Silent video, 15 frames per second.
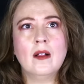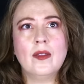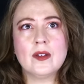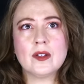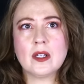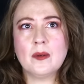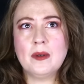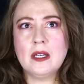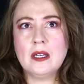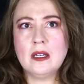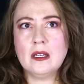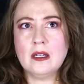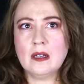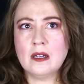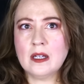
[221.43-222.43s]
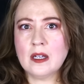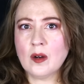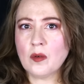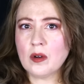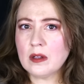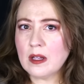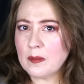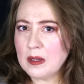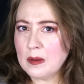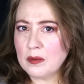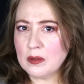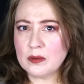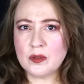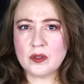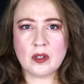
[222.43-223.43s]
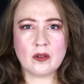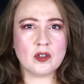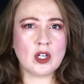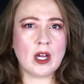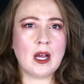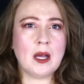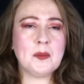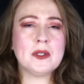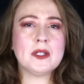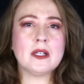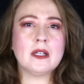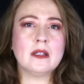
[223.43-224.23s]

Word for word: This could be a year where a lot of people lose their jobs.